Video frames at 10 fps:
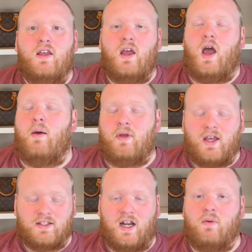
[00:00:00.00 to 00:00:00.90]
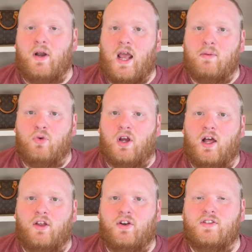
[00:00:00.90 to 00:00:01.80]
Um, like I said, I want to add more
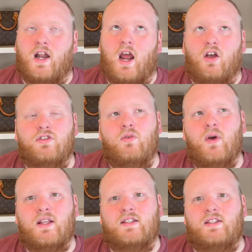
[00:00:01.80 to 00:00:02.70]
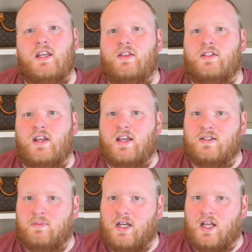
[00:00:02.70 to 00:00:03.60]
colors, and I also want to see the size
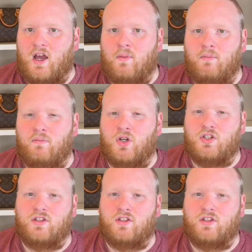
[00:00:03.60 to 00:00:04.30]
medium, which is